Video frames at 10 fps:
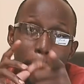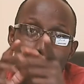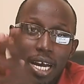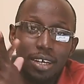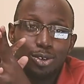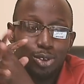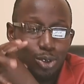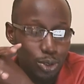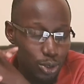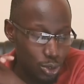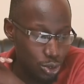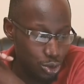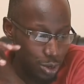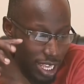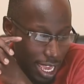back to talk to
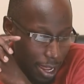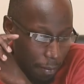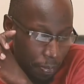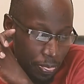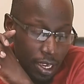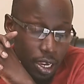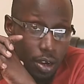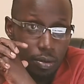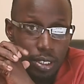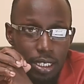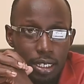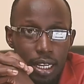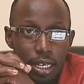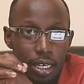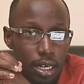you again.
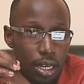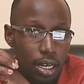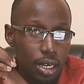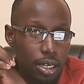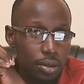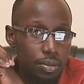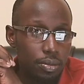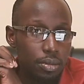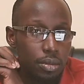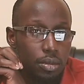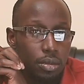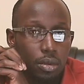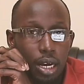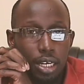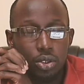Recently,
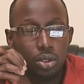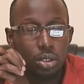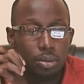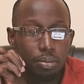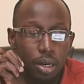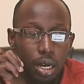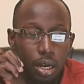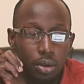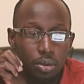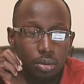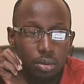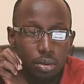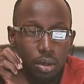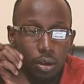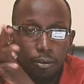I talked about
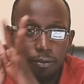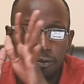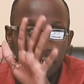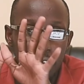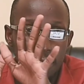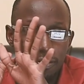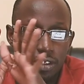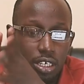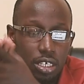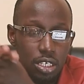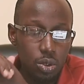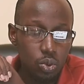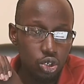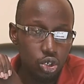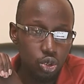5 things that
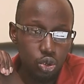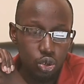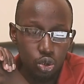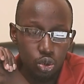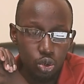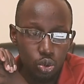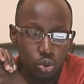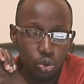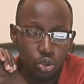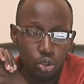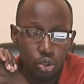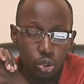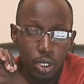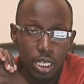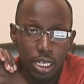we should do
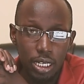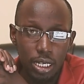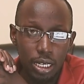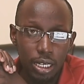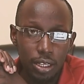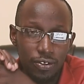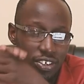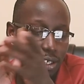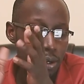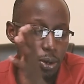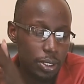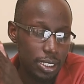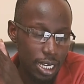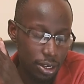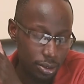during this
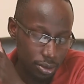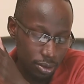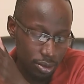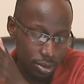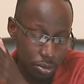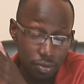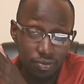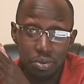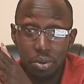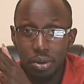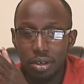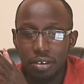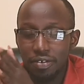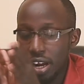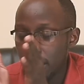lockdown of
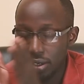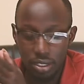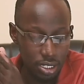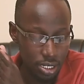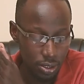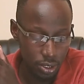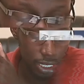coronavirus and all